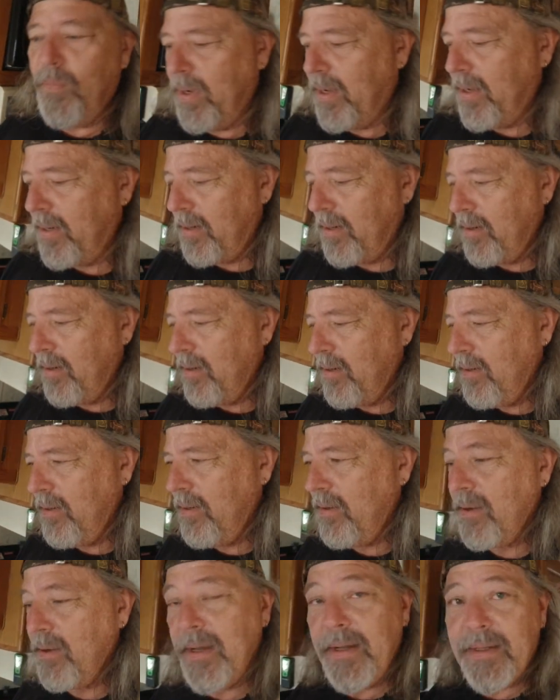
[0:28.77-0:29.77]
when
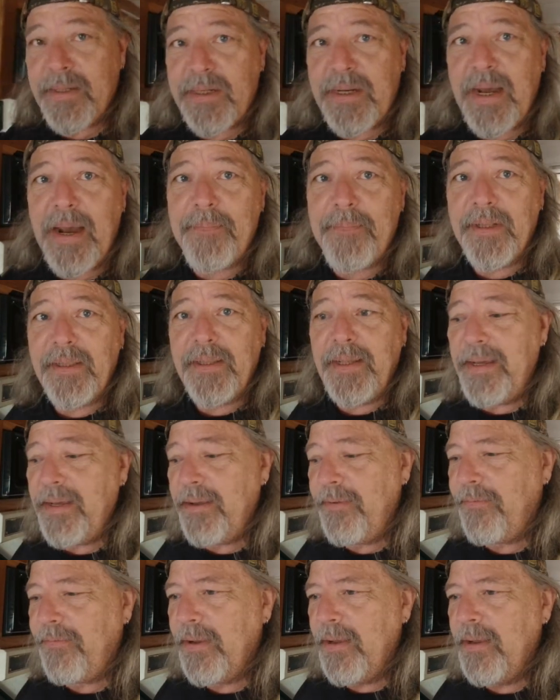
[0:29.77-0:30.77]
it's time to
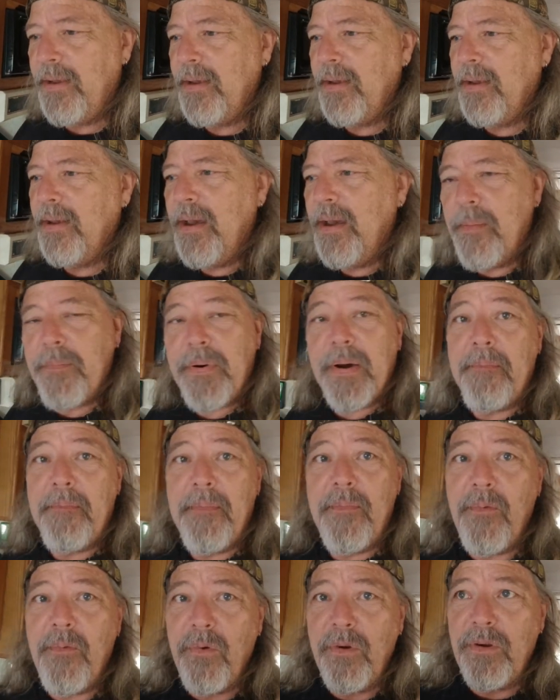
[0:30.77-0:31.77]
leave.
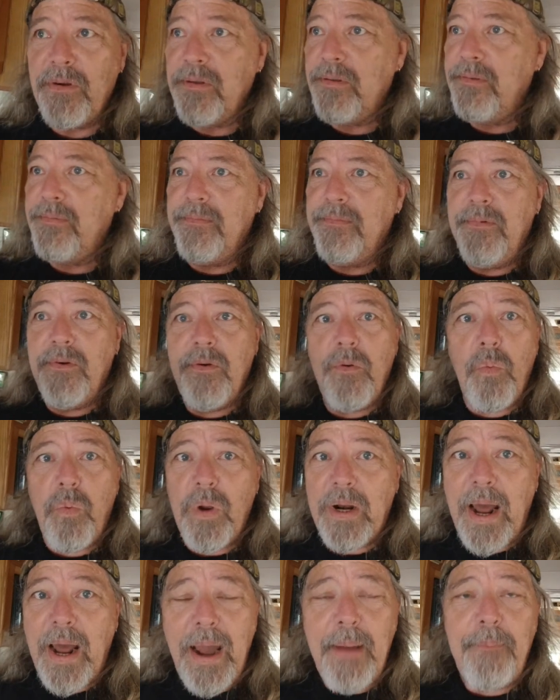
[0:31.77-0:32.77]
But
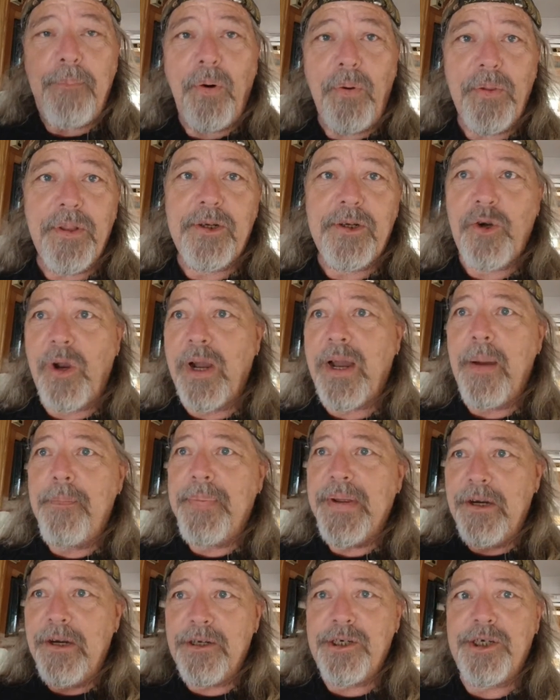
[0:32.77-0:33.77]
when I pull the truck
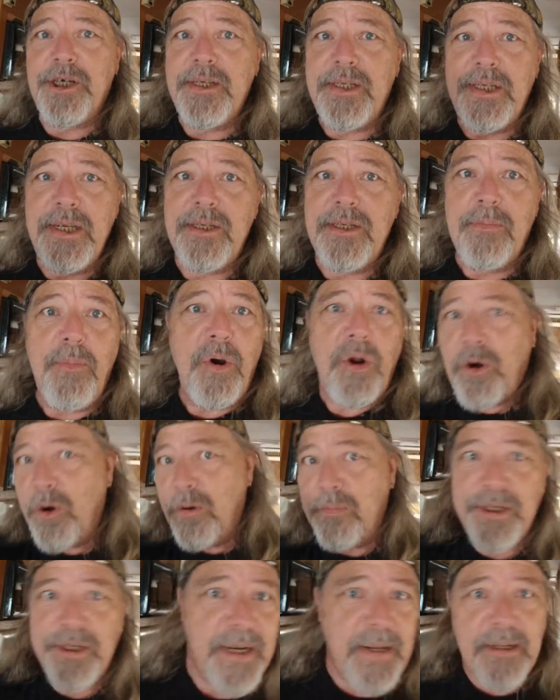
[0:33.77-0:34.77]
up here and she sees the
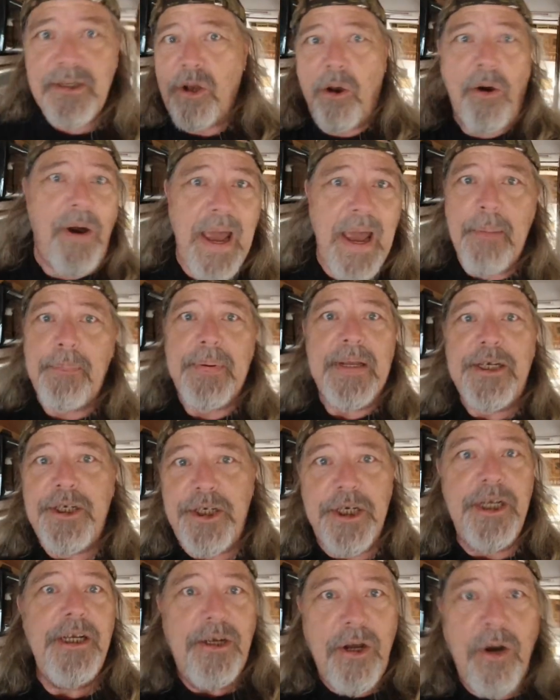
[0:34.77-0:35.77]
motorhome, she gets all
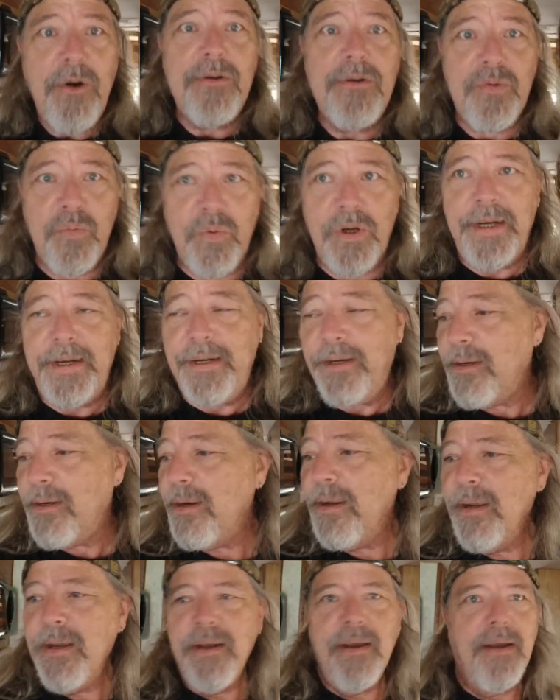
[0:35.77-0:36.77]
happy. She knows we're
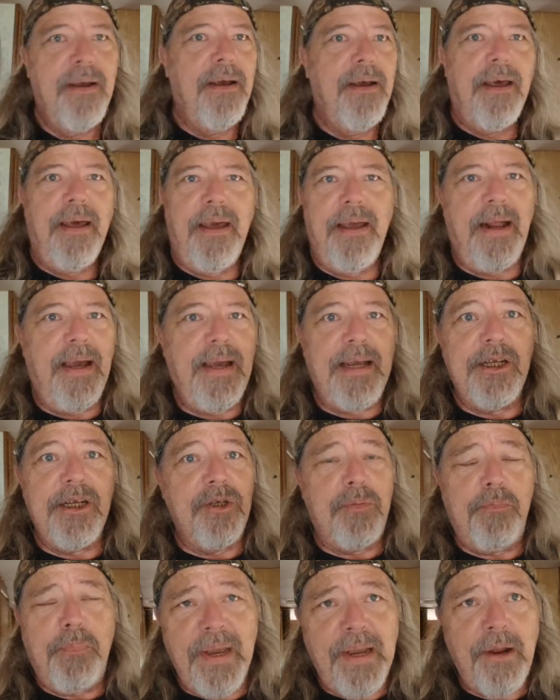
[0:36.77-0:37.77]
here. And I
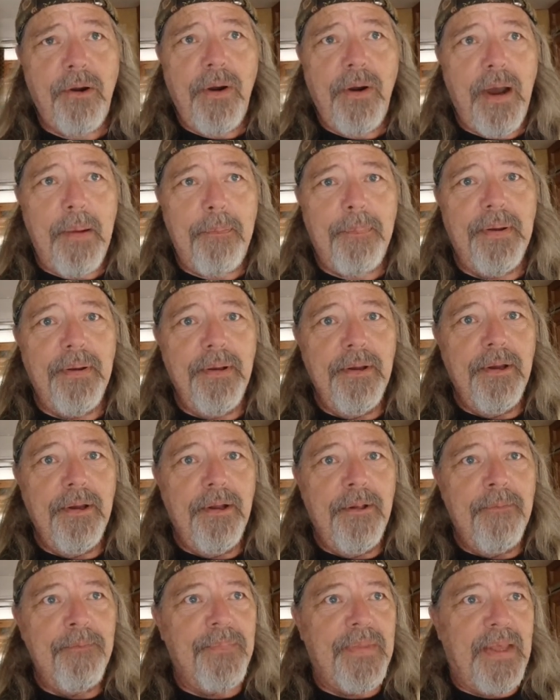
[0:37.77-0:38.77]
can just pick her up
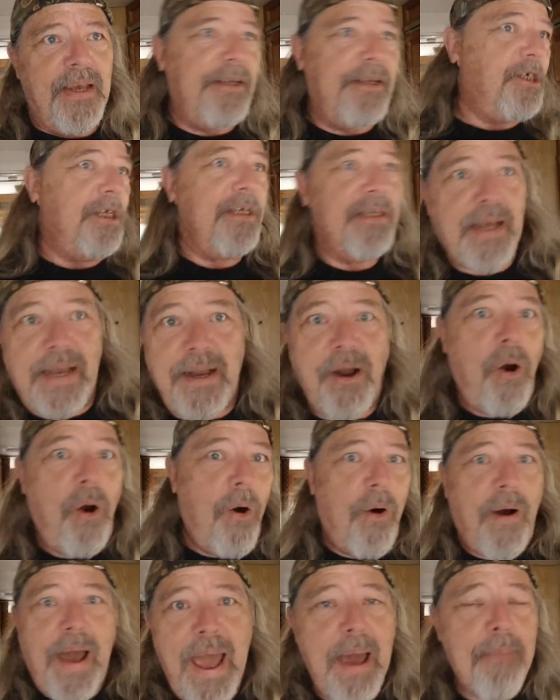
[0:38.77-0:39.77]
and she's like,
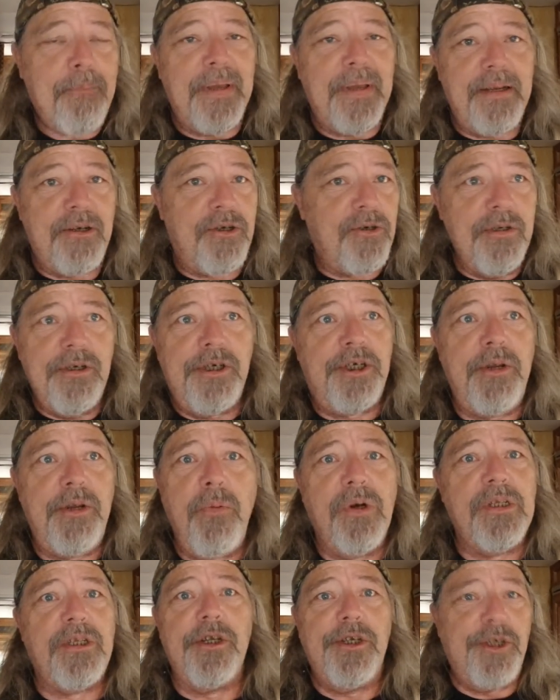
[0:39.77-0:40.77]
oh, happy.
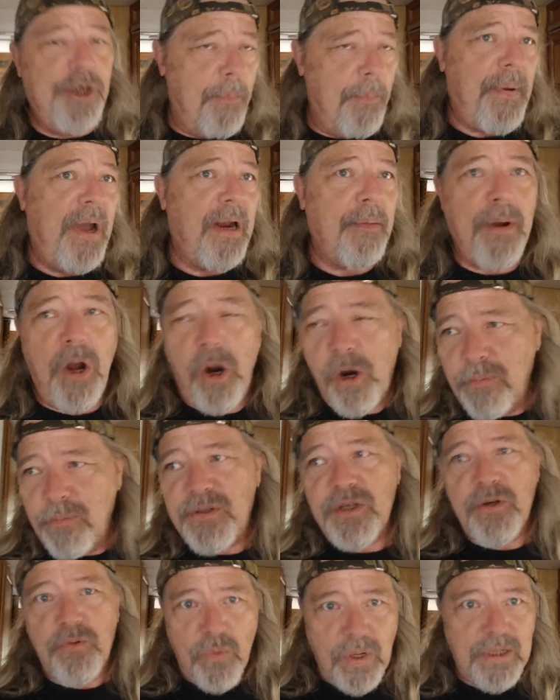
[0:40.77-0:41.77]
She wants to jump out of my
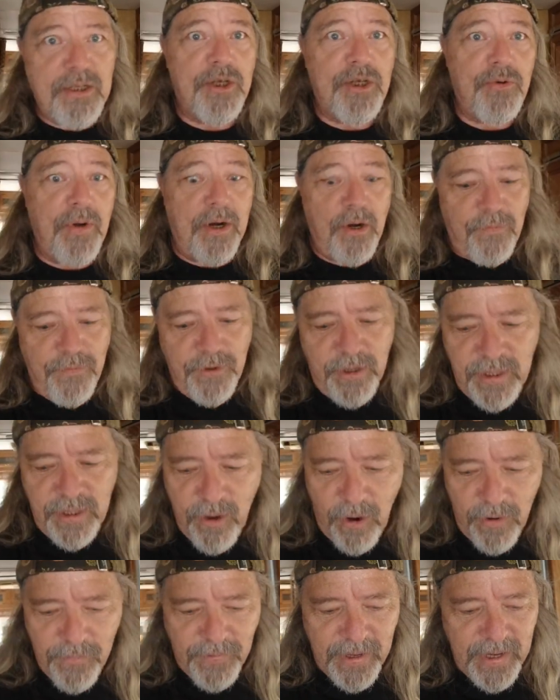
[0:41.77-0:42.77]
arms and run straight over to
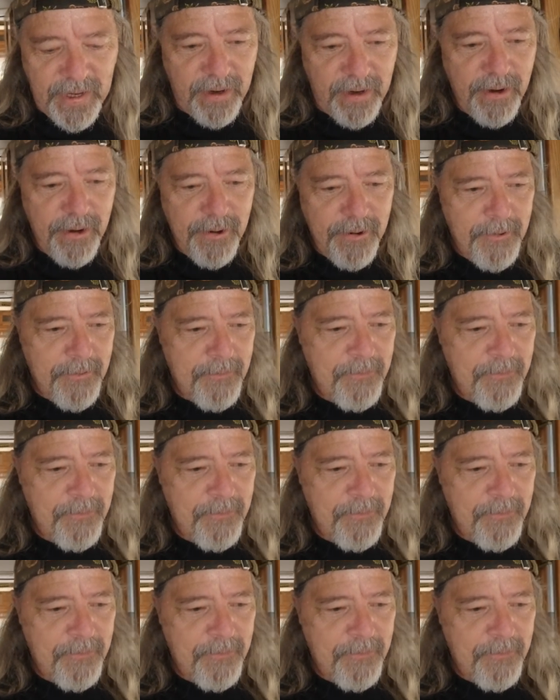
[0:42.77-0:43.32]
the RV.